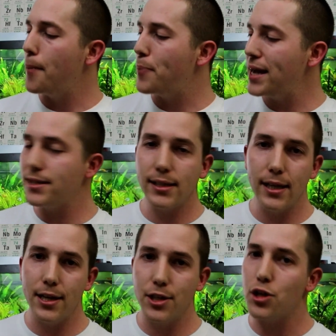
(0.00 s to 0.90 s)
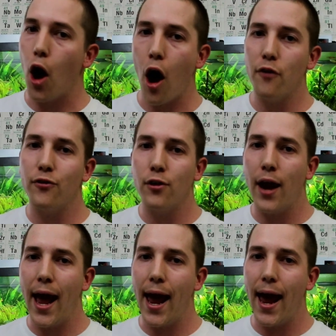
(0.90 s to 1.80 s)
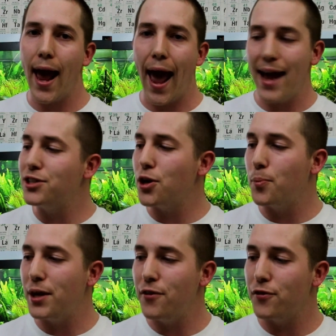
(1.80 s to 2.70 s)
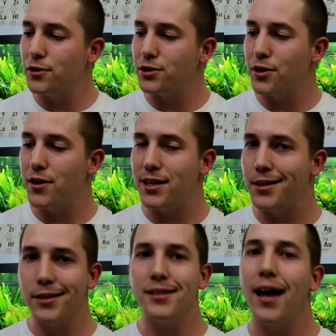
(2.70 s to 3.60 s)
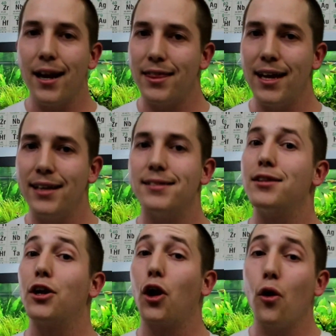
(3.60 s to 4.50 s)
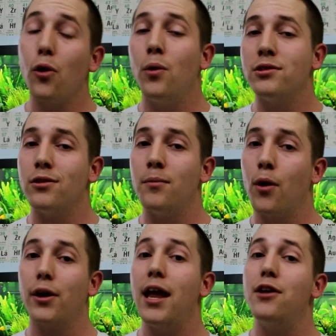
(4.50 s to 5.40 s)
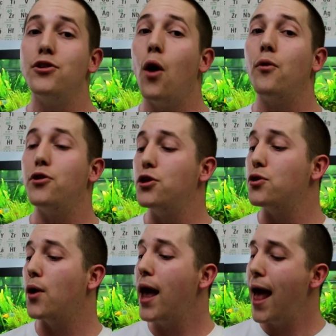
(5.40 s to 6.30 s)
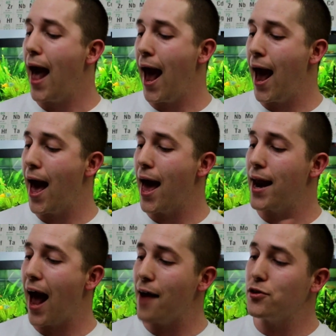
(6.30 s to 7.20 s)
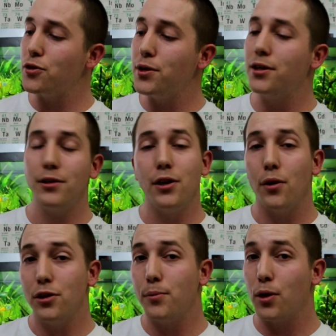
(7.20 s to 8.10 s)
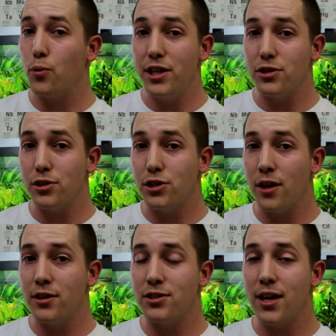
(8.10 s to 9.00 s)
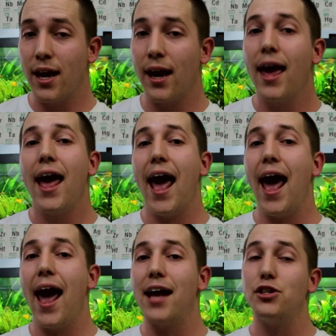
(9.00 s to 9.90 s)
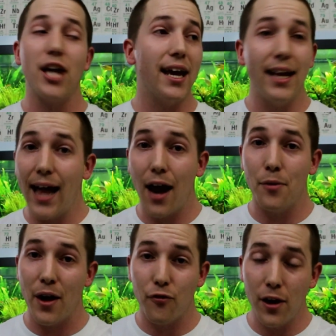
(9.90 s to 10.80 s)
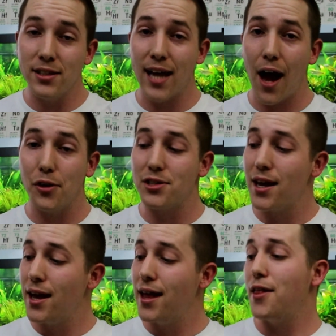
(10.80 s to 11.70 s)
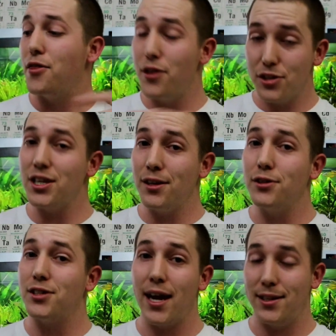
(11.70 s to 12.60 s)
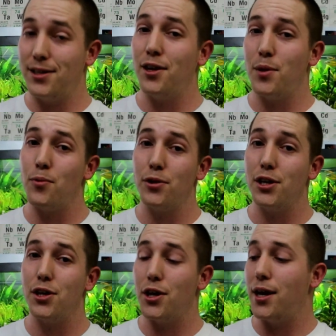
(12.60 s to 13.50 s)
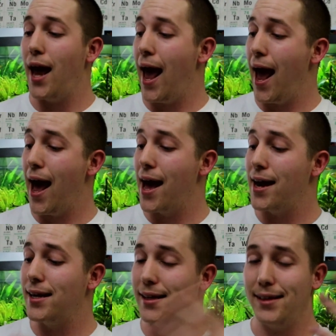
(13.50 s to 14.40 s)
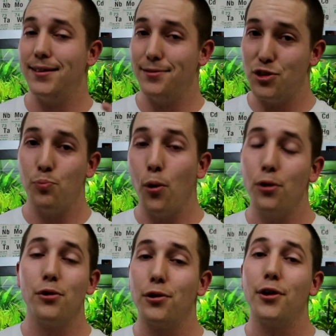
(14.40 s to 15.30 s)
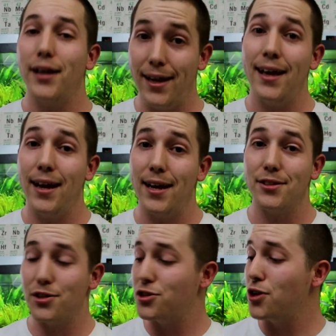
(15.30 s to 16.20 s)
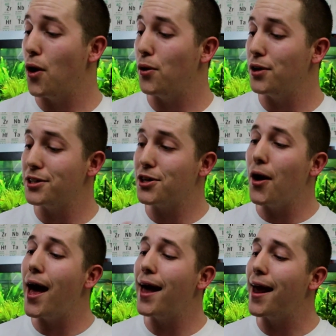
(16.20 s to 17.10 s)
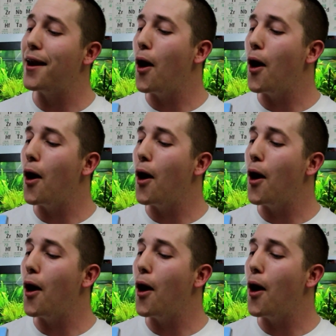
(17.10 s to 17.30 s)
Basically to just offer a HOB filter that does a lot of things that the current ones on the market don't do. And after doing a little bit of research on this thing and checking it out at my friend's house, this thing looks like it's gonna be really good. And spoiler alert, it is. So let's go ahead and